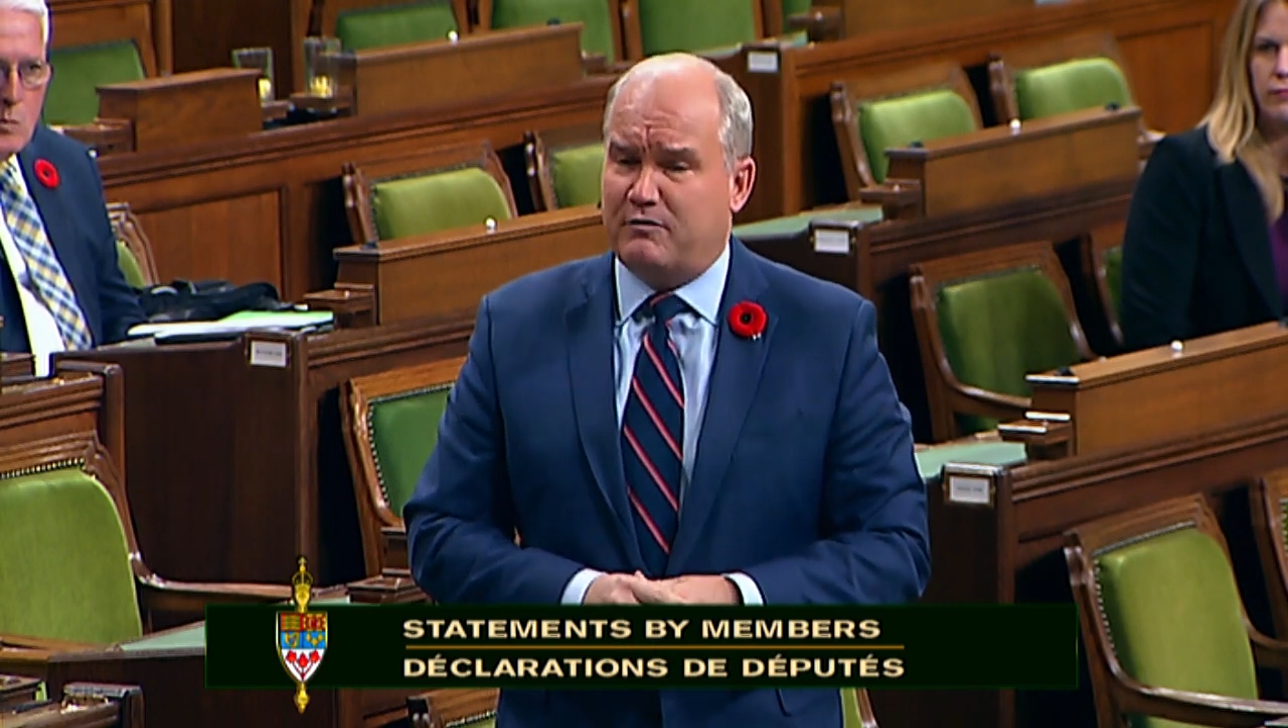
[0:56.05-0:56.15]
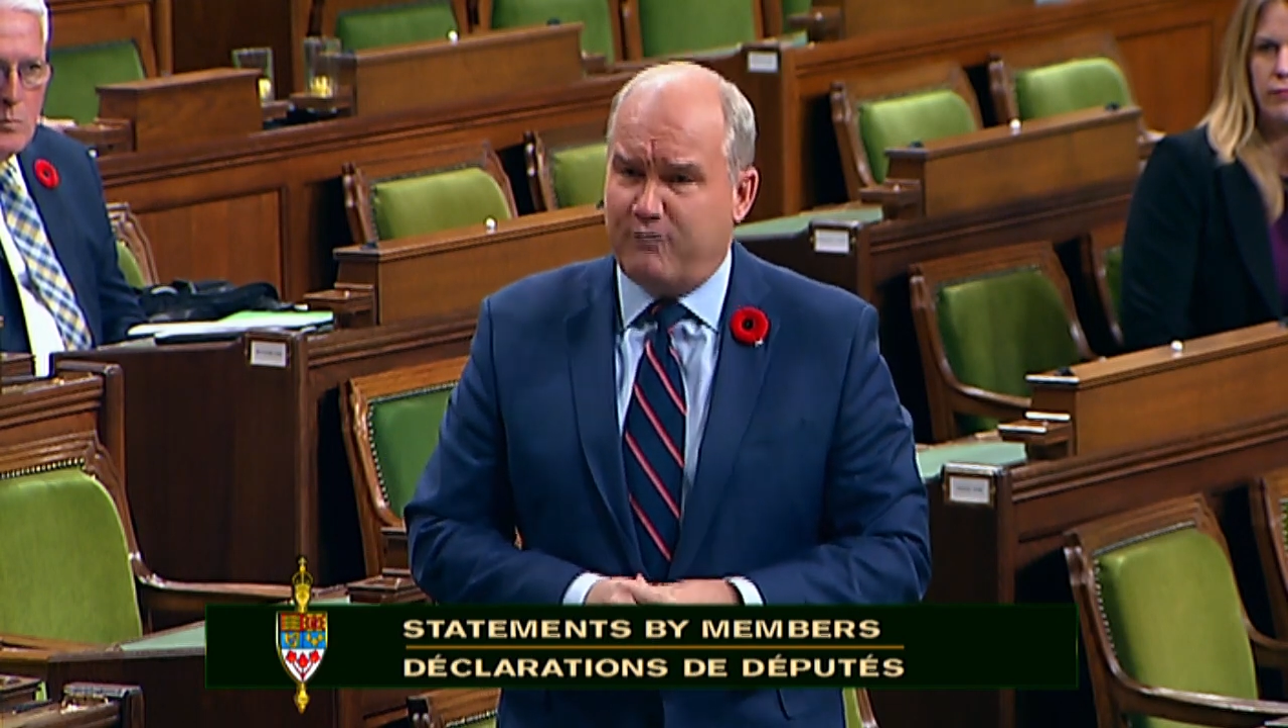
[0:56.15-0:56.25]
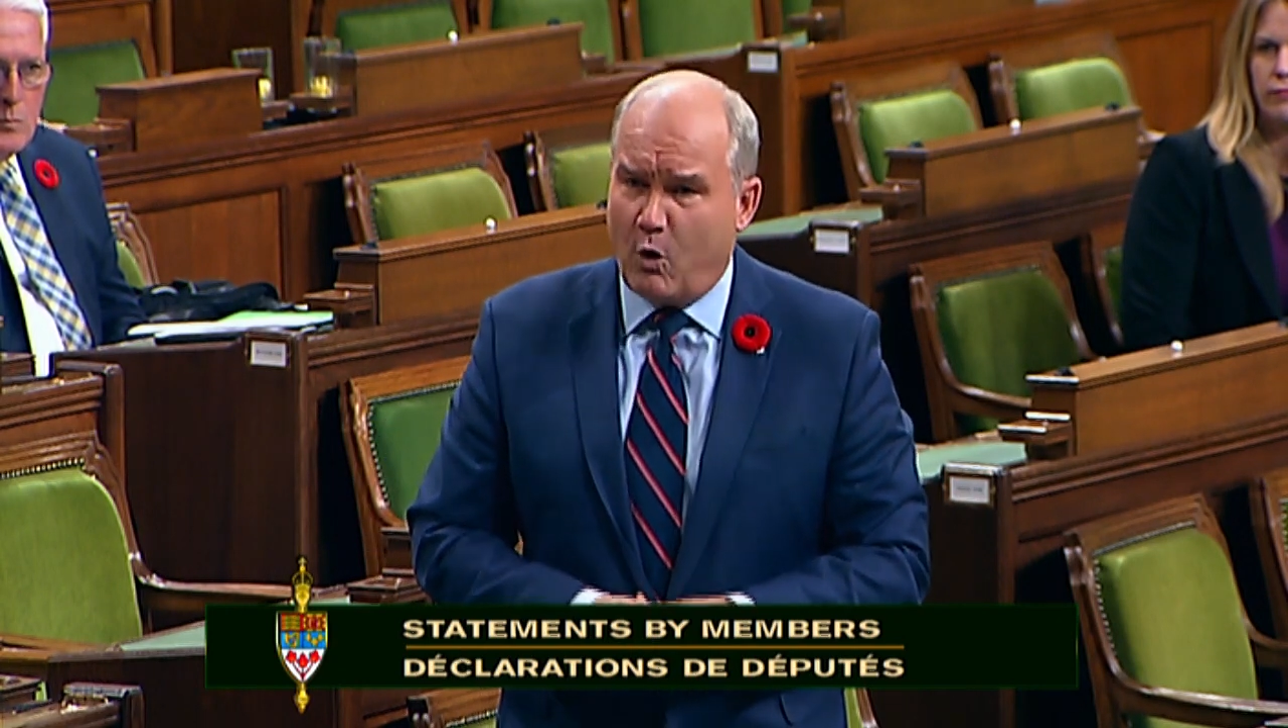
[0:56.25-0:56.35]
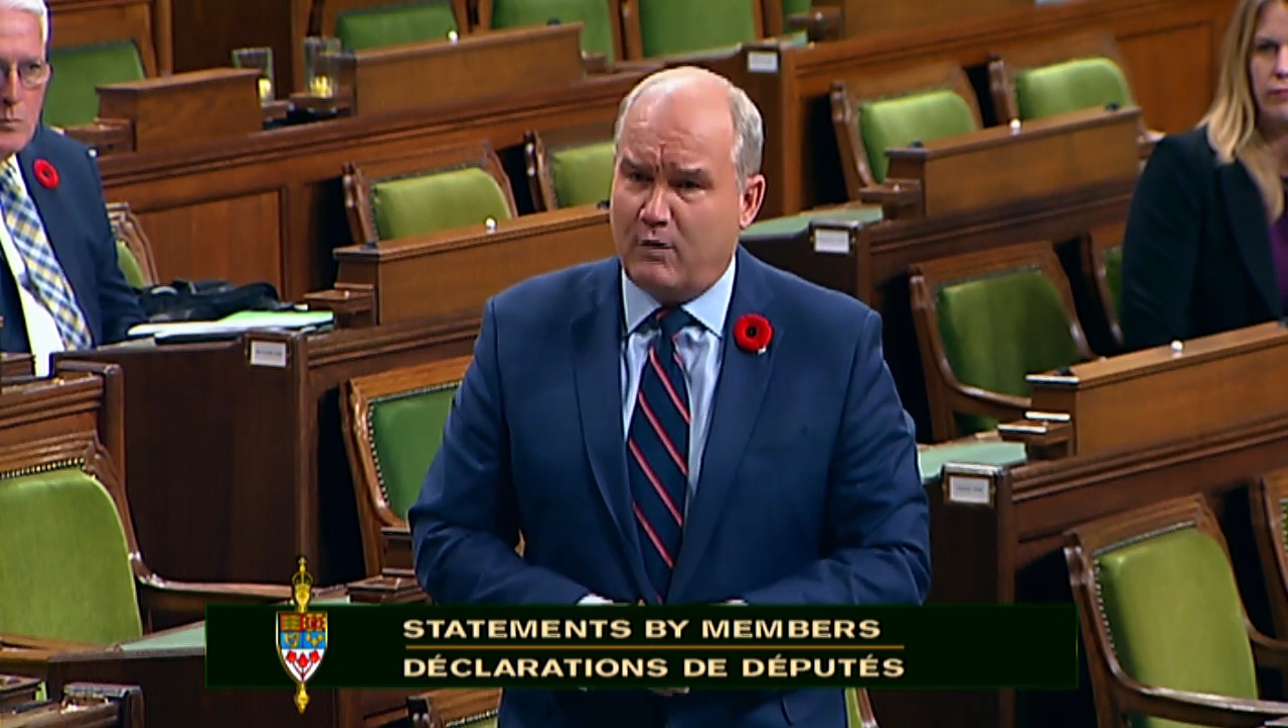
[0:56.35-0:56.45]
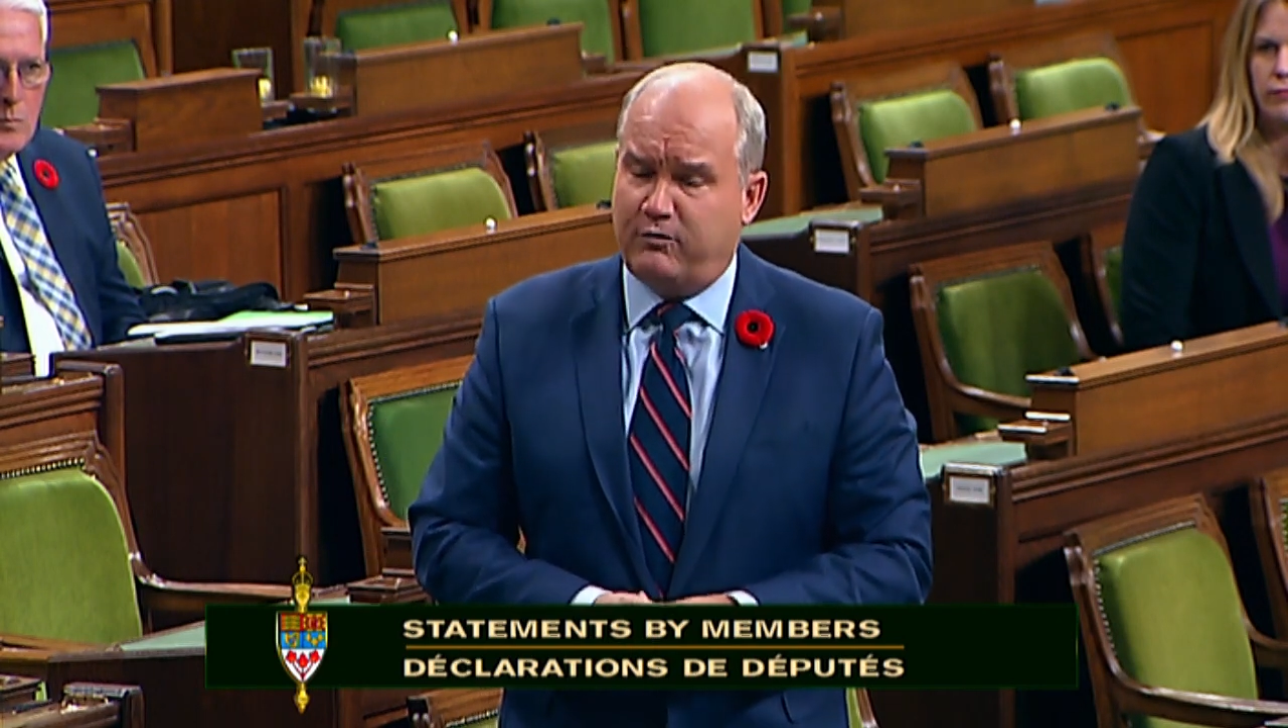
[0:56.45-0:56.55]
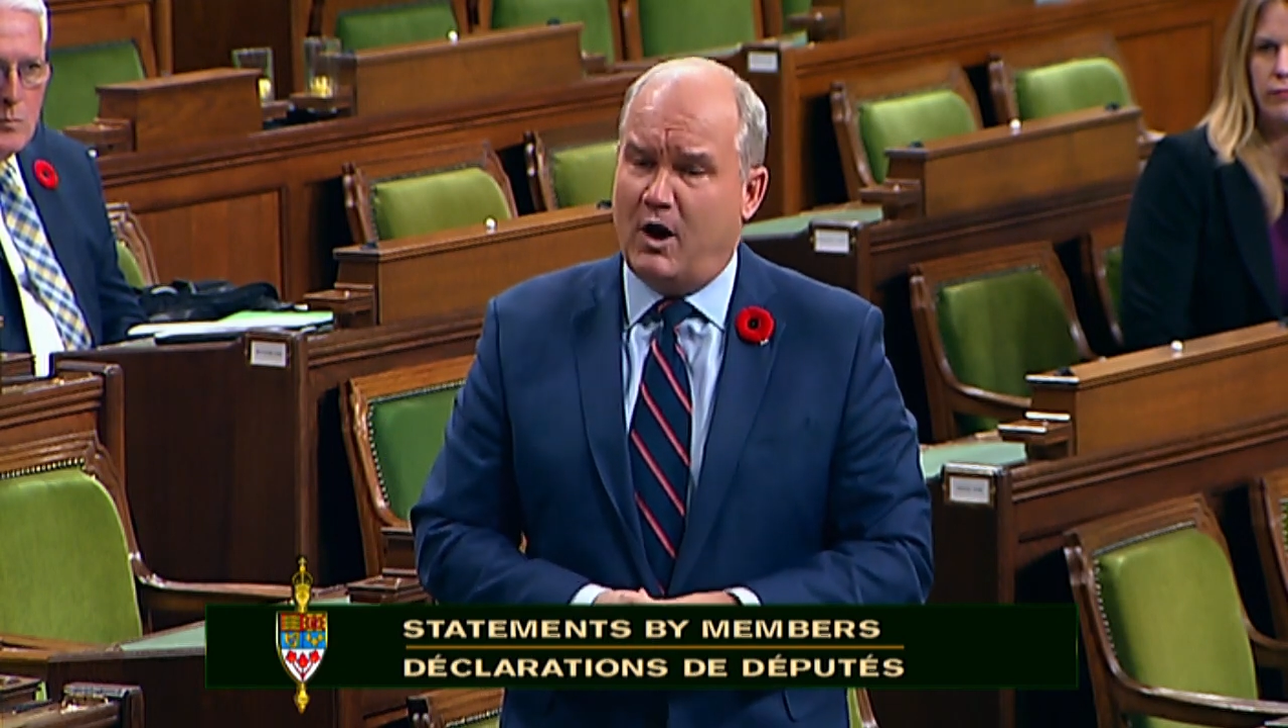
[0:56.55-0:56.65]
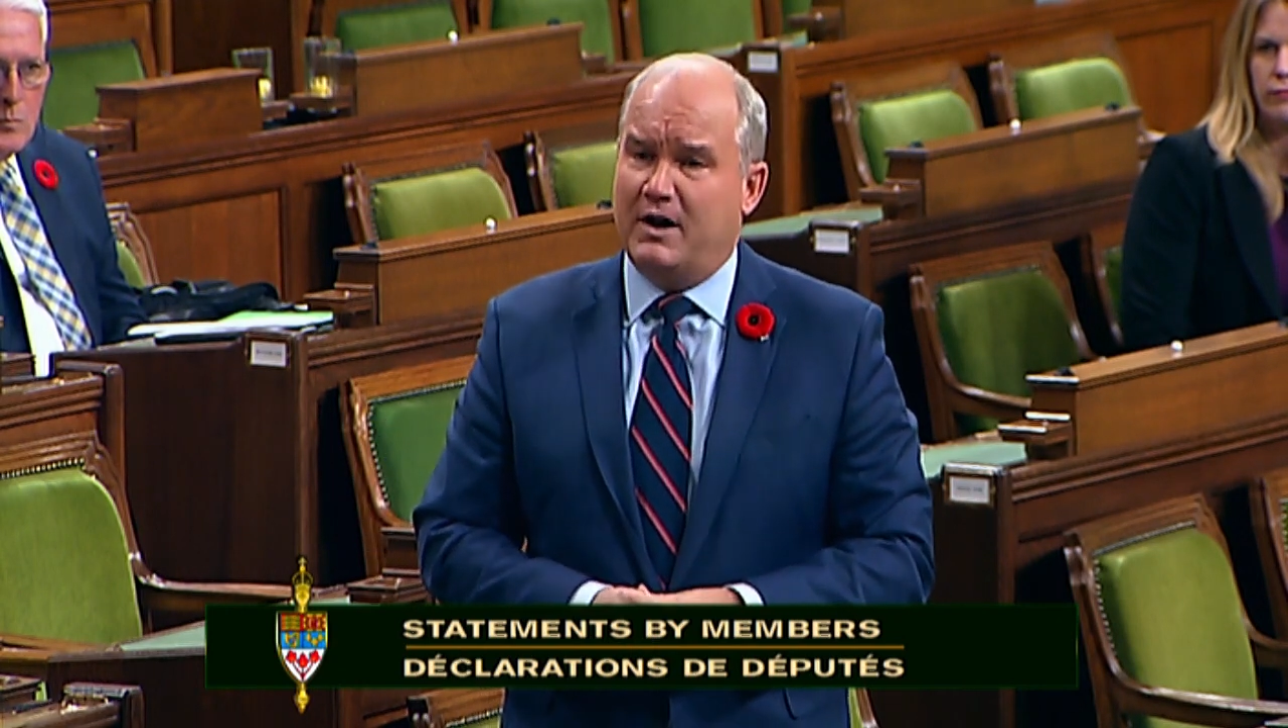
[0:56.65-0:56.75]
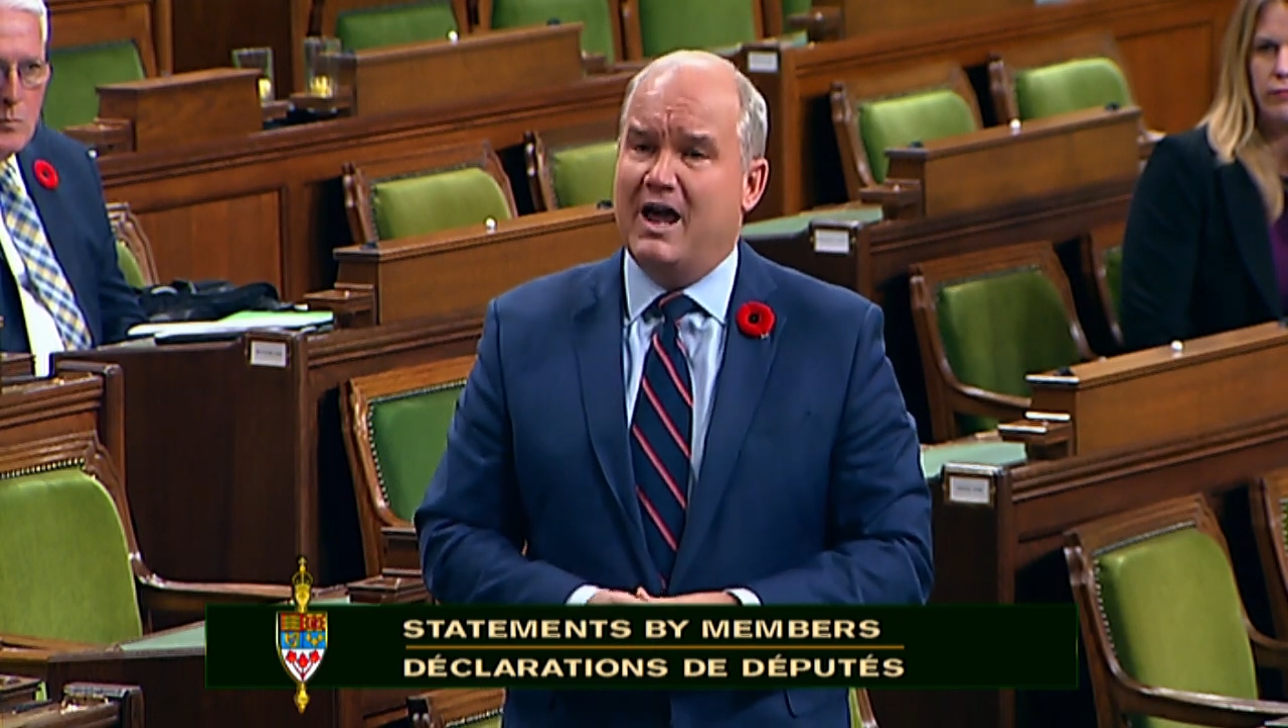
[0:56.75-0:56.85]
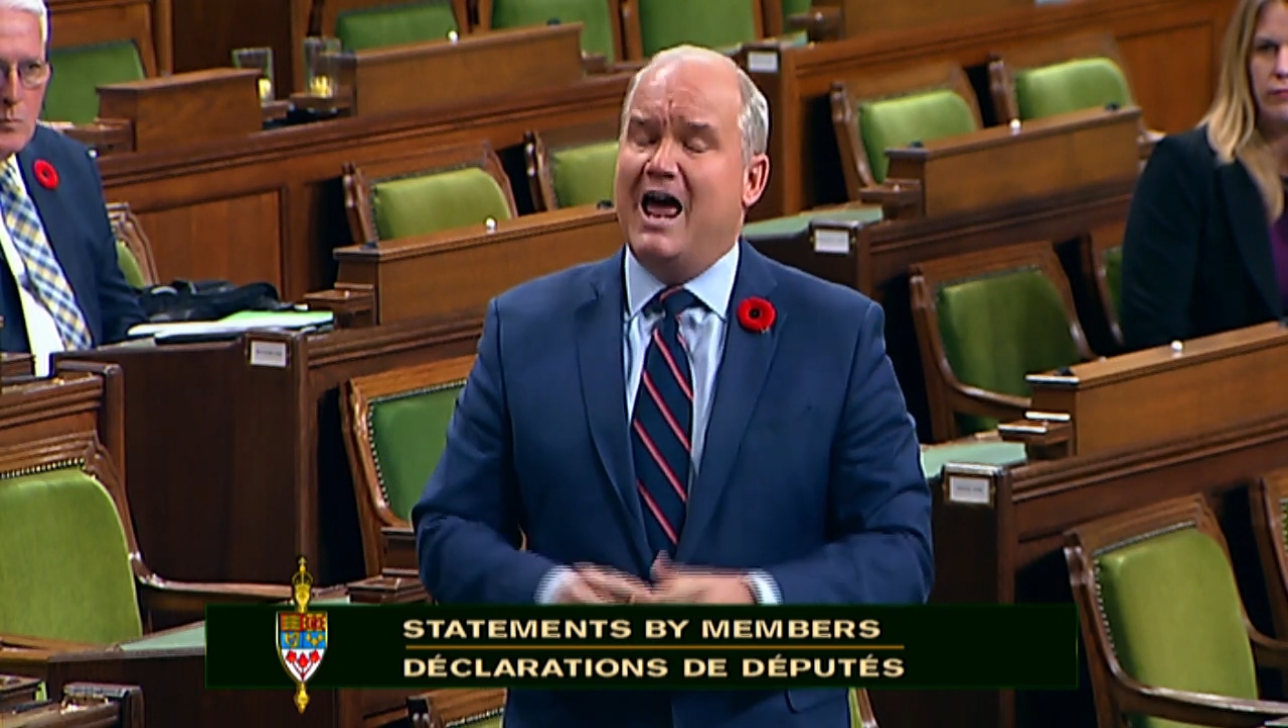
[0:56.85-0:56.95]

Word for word: forefront.